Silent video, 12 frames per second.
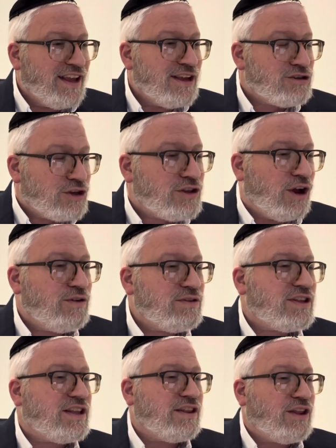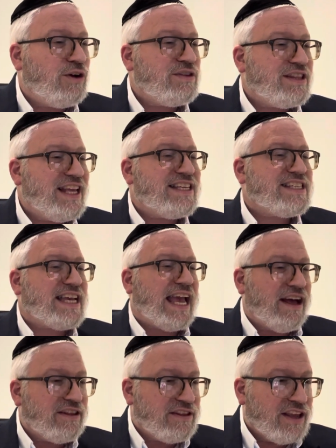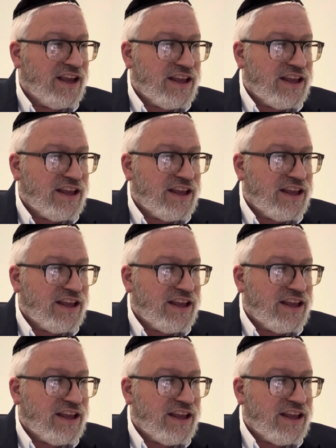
So don't, don't discount